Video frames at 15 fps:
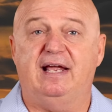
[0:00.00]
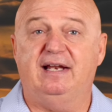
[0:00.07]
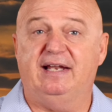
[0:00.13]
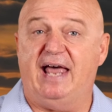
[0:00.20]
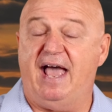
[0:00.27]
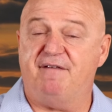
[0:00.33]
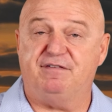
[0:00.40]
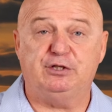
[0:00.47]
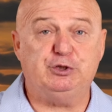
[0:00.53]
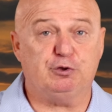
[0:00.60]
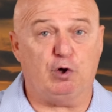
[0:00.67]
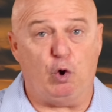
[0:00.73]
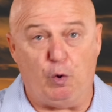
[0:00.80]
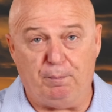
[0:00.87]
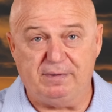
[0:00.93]
and laugh at your
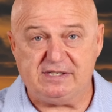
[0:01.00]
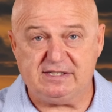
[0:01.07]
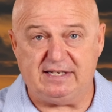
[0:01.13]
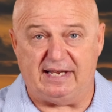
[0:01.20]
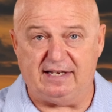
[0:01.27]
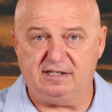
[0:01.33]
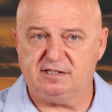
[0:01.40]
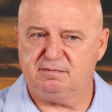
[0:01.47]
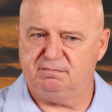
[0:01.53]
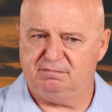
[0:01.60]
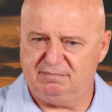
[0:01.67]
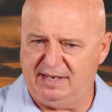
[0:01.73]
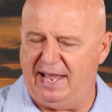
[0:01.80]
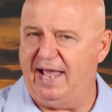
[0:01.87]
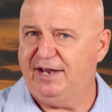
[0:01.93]
own mistakes
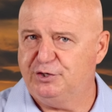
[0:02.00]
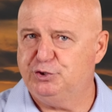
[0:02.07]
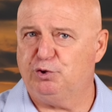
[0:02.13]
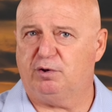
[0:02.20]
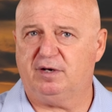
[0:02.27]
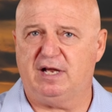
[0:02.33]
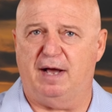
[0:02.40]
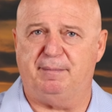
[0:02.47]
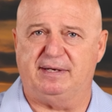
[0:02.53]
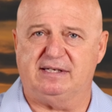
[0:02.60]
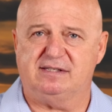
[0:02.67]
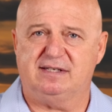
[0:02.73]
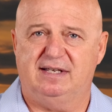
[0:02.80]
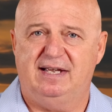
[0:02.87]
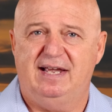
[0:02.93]
and
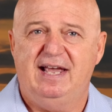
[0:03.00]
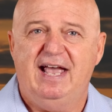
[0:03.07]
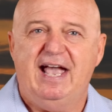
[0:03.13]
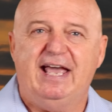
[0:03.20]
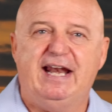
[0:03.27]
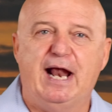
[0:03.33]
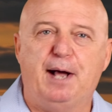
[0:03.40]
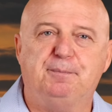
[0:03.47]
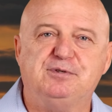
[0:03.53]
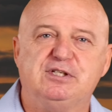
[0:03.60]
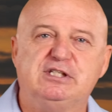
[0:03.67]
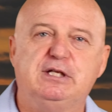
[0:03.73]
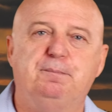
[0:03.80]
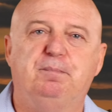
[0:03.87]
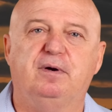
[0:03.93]
shortcomings. It helps us
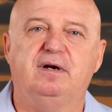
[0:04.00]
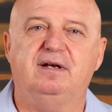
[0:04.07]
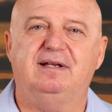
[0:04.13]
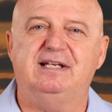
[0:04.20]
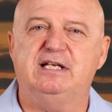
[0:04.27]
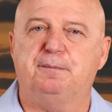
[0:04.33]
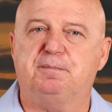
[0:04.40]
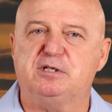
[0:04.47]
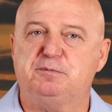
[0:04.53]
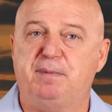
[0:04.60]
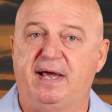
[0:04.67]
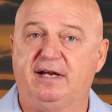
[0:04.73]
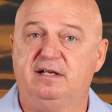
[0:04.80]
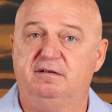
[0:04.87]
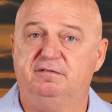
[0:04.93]
to put into
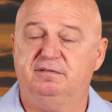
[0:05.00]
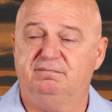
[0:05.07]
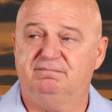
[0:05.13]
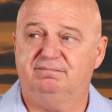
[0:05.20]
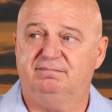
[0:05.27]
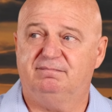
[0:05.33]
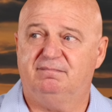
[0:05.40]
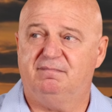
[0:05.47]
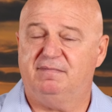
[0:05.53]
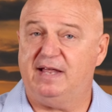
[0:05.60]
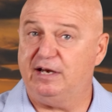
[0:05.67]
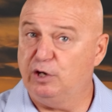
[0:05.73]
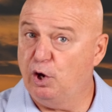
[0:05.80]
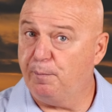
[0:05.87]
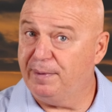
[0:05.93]
perspective that
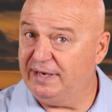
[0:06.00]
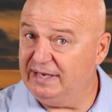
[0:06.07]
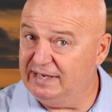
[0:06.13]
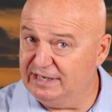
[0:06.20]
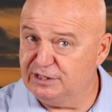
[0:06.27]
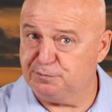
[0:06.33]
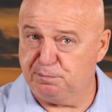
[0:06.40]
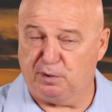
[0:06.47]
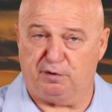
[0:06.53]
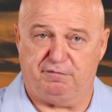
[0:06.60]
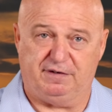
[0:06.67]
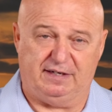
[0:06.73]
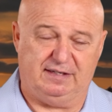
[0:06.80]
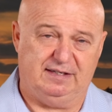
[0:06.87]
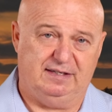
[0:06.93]
nobody is
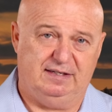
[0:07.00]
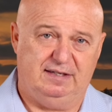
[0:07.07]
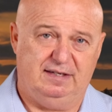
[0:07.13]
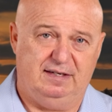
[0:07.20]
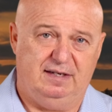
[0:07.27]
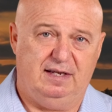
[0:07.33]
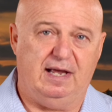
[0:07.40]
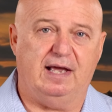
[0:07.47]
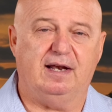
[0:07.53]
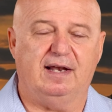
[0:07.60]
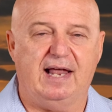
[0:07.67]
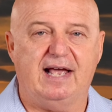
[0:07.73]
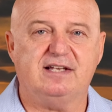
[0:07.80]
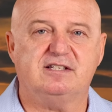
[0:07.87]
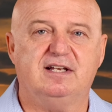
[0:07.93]
perfect. And
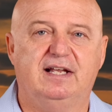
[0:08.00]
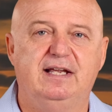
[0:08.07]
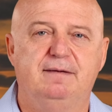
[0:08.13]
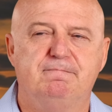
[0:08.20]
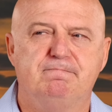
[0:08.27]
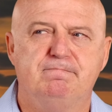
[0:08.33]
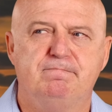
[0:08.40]
lastly,